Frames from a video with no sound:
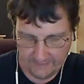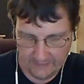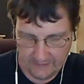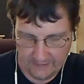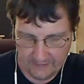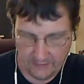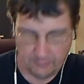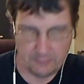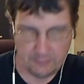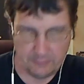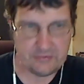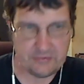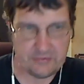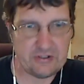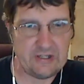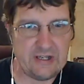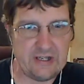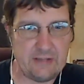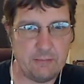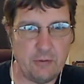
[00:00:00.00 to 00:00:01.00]
I want to
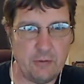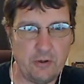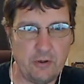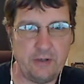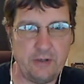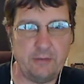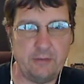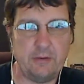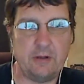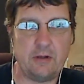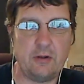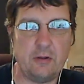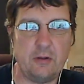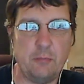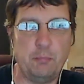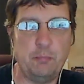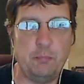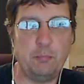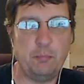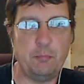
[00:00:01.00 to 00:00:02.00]
sling I got the
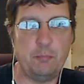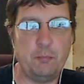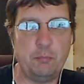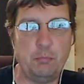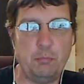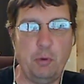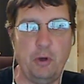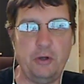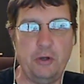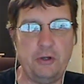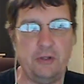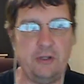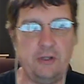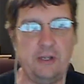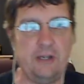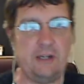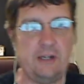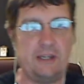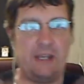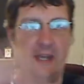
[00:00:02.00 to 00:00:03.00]
Bygone in
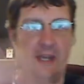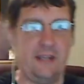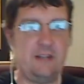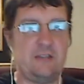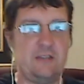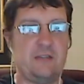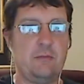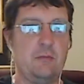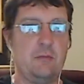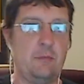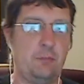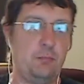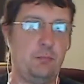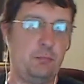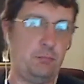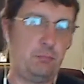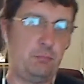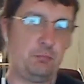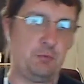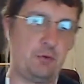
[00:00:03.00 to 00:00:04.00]
a case, and I
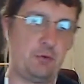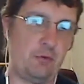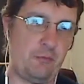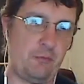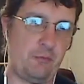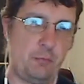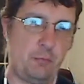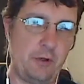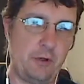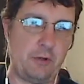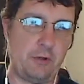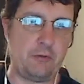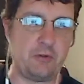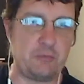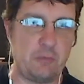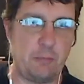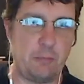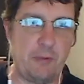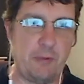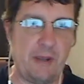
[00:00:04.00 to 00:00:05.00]
sort of put it across my
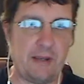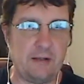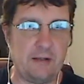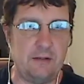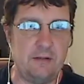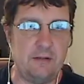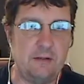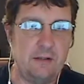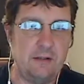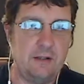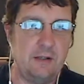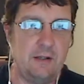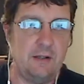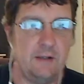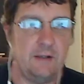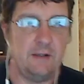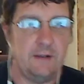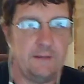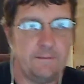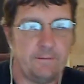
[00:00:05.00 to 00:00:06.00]
back and
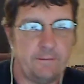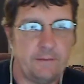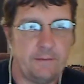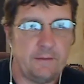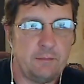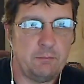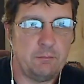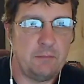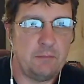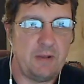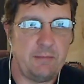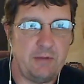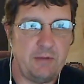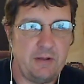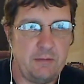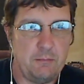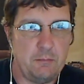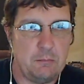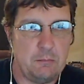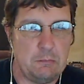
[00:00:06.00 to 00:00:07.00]

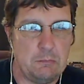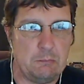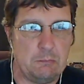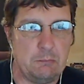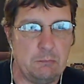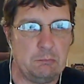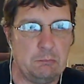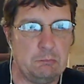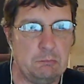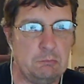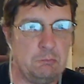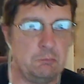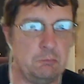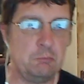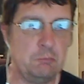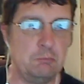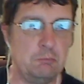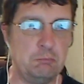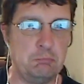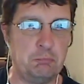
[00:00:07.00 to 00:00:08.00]
maybe
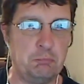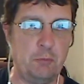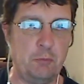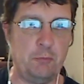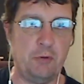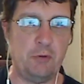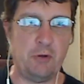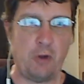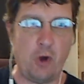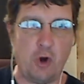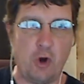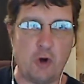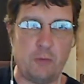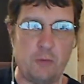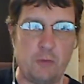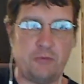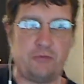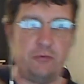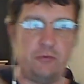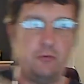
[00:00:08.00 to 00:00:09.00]
put my
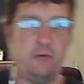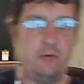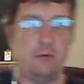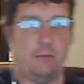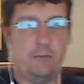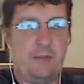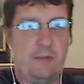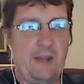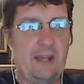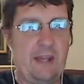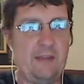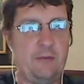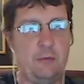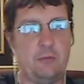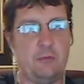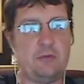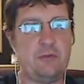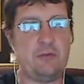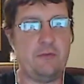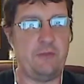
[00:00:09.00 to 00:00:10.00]
arms through the
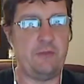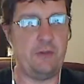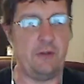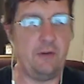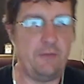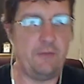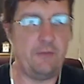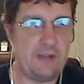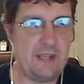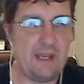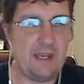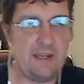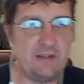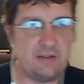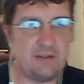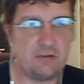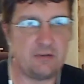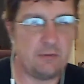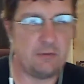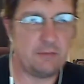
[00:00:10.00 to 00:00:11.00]
handles of the case.
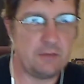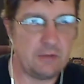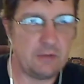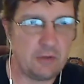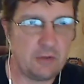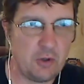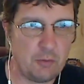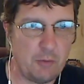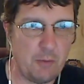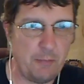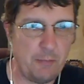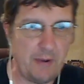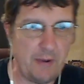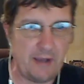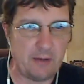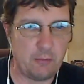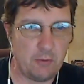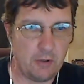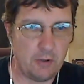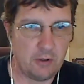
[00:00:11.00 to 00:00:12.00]
So I got my
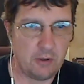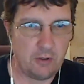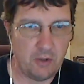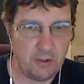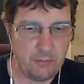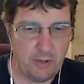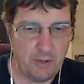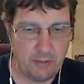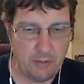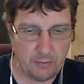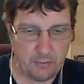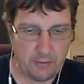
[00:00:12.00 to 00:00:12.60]
back while I climb up.